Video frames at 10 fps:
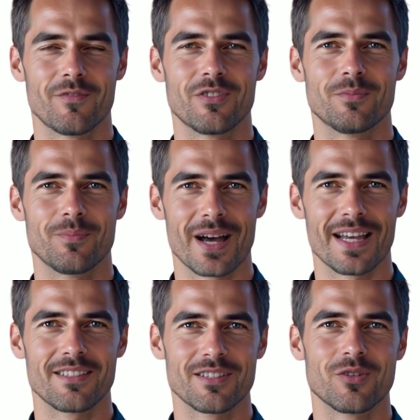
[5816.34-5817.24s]
and
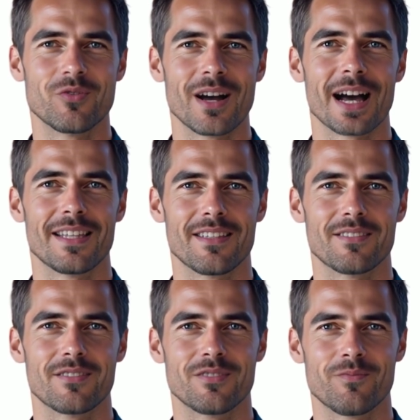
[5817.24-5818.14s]
offers practical
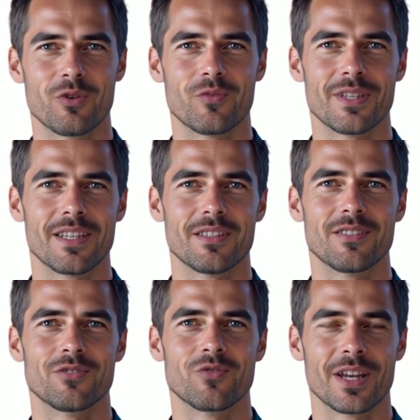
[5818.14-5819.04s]
guidance for
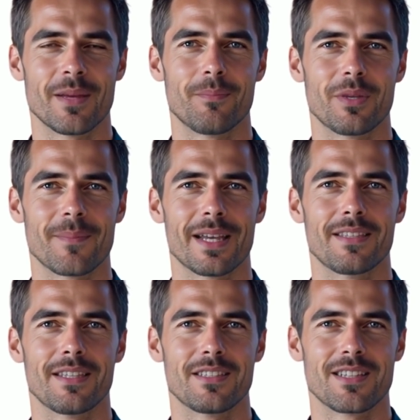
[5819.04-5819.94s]
readers to
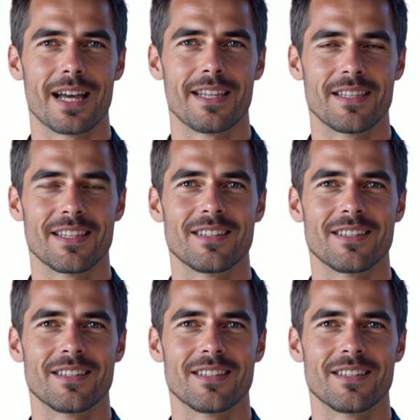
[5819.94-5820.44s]
implement these